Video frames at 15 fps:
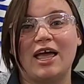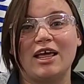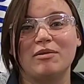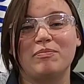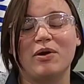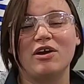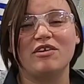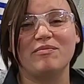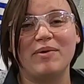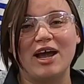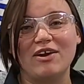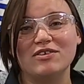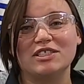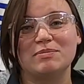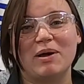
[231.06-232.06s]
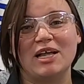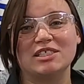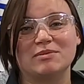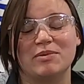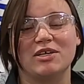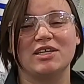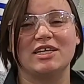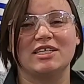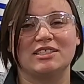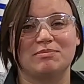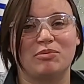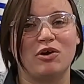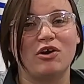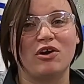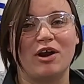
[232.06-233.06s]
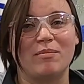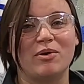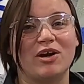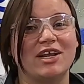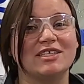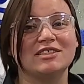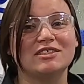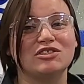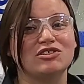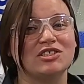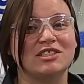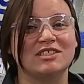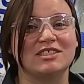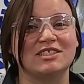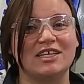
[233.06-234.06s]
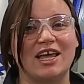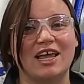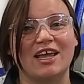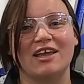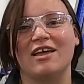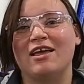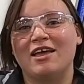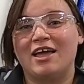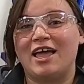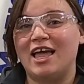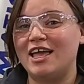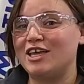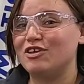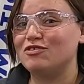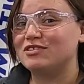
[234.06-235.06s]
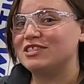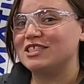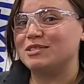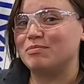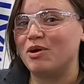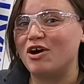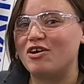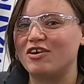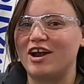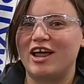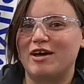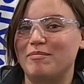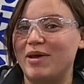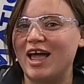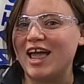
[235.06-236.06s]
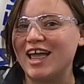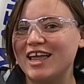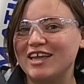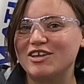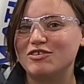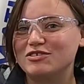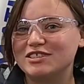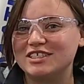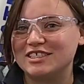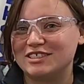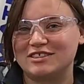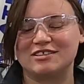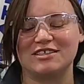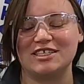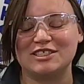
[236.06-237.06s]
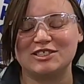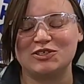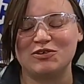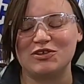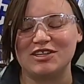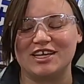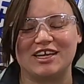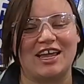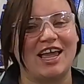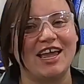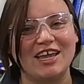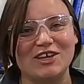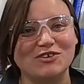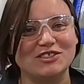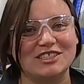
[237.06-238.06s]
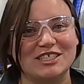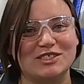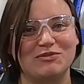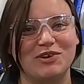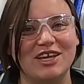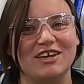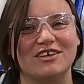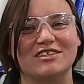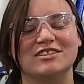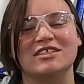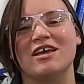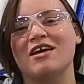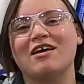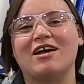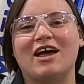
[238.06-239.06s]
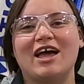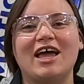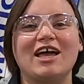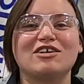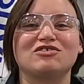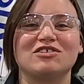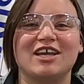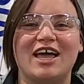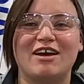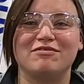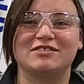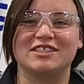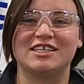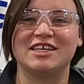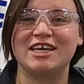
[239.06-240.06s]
And part of my responsibility as a programmer isn't just to say, hey, use this program, hey, use this tooling, hey, use these wheels. I actually have to